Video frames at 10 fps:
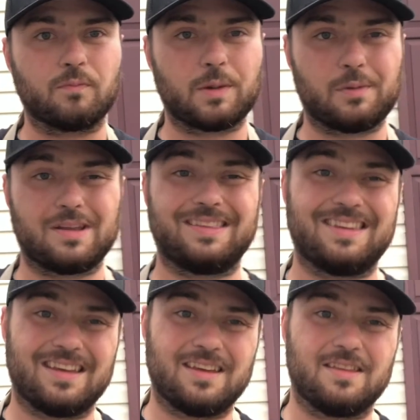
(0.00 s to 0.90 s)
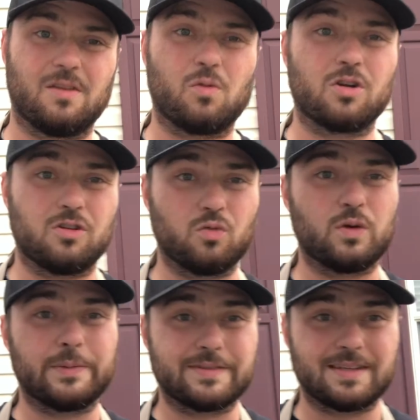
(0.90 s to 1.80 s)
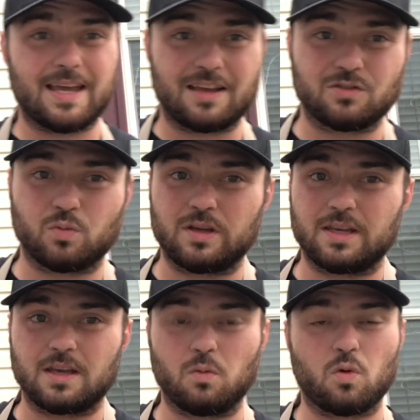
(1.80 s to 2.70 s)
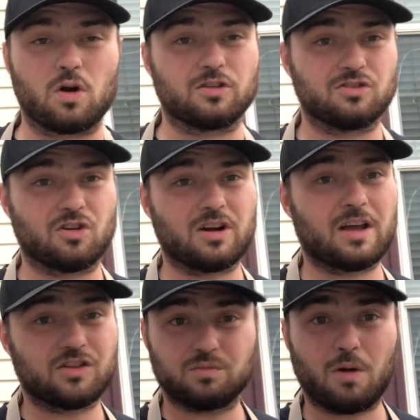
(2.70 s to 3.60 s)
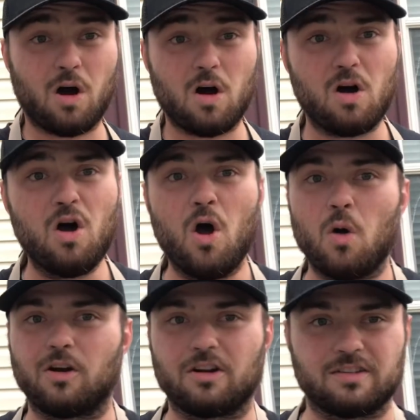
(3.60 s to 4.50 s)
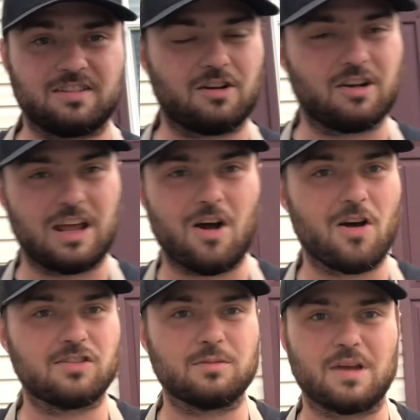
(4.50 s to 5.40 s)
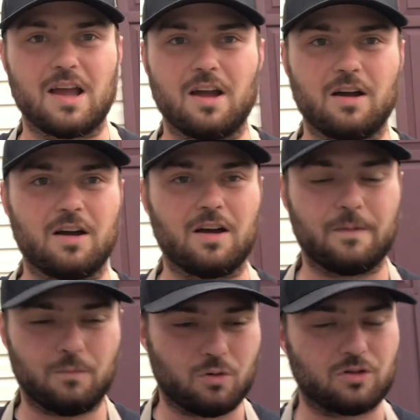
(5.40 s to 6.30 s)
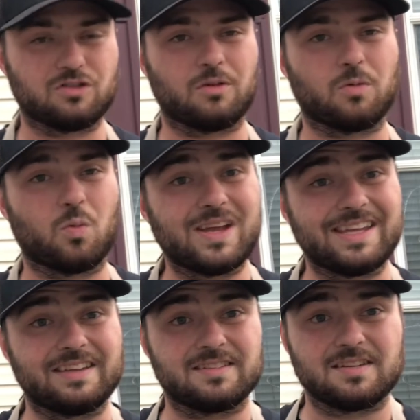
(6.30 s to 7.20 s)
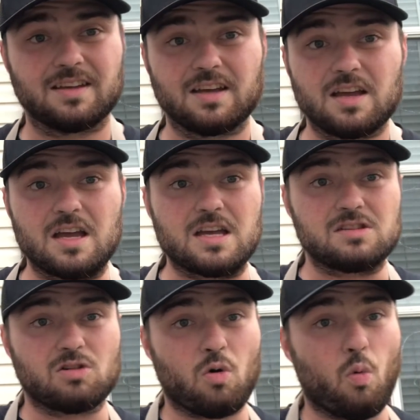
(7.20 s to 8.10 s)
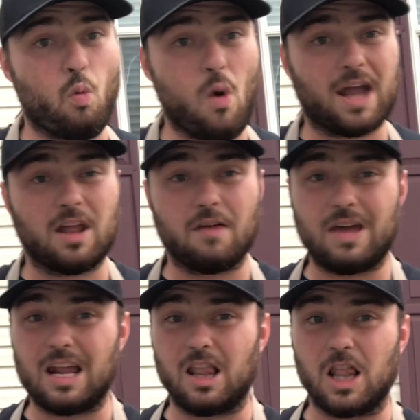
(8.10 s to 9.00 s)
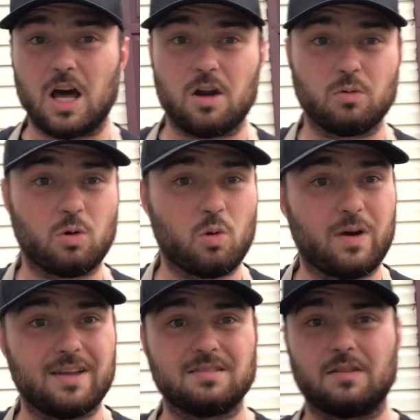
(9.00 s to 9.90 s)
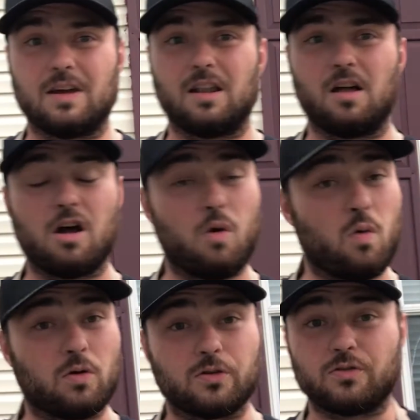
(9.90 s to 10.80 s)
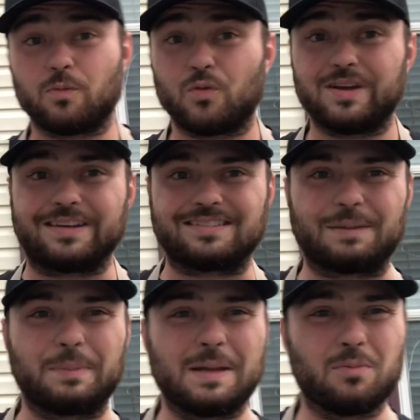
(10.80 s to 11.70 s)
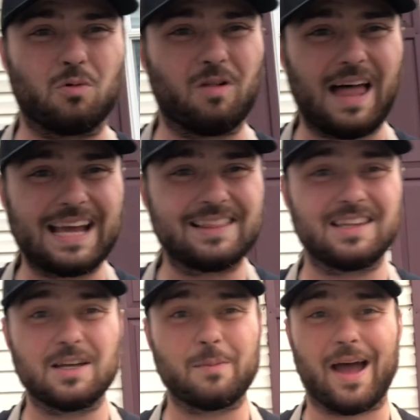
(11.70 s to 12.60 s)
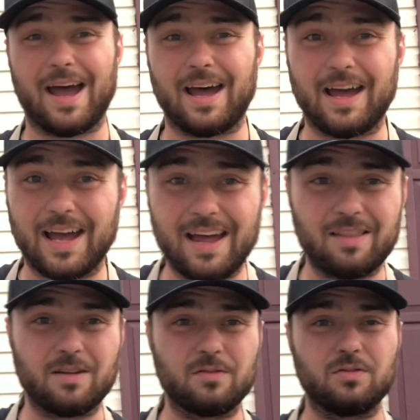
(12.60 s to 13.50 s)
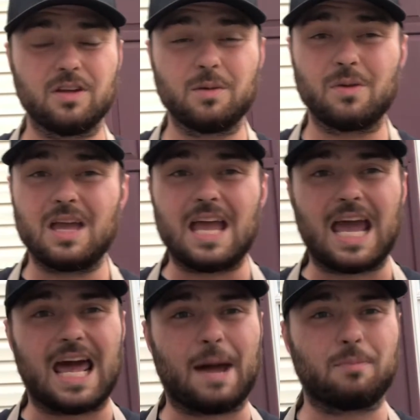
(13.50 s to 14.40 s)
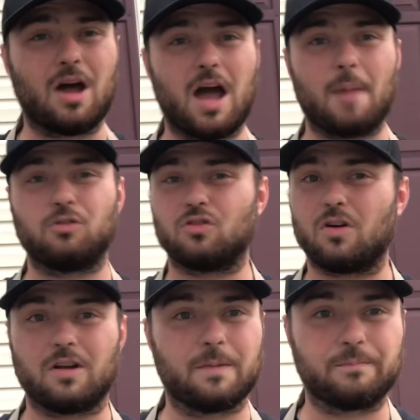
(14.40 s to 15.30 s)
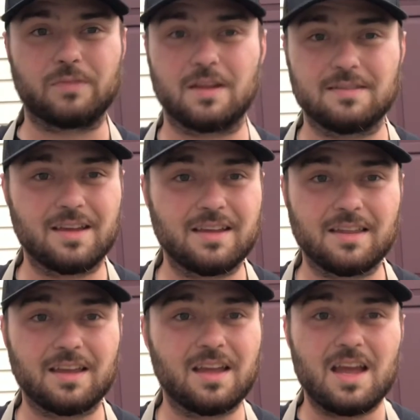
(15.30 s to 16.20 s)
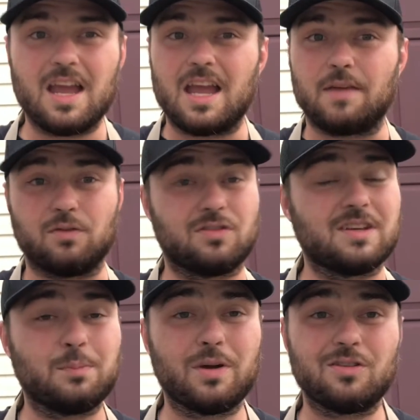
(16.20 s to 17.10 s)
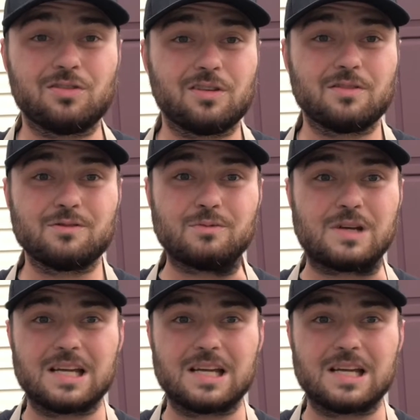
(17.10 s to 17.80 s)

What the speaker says: I'm going to tell you that we're going to do ribs next week. We're going to start out small. We're going to start out awesome. We're going to start with wings. So I've had a lot of requests. I've had a lot of orders from wings. People like them. I love them. And I'm just going to say that if you've seen pictures of them,